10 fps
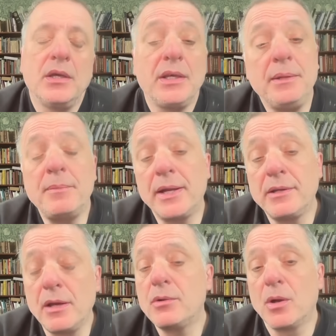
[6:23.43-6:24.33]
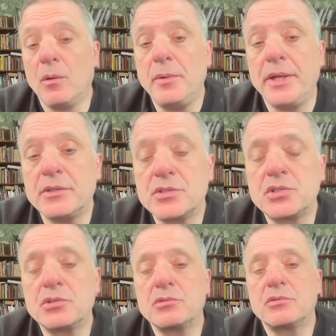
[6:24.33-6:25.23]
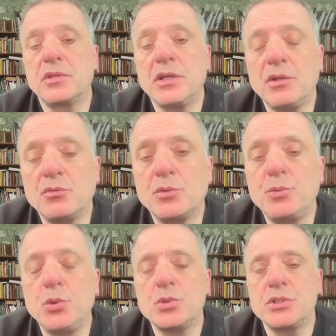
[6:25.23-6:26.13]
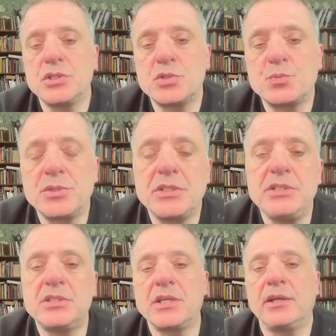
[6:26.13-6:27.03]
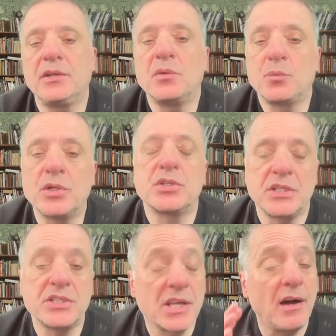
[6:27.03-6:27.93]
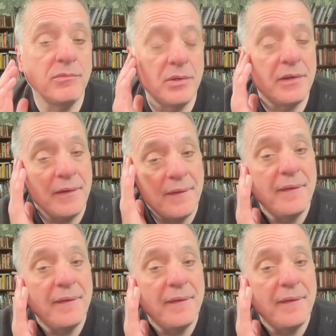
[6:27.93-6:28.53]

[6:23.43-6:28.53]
he made no comment to the reporters, but he said, but his government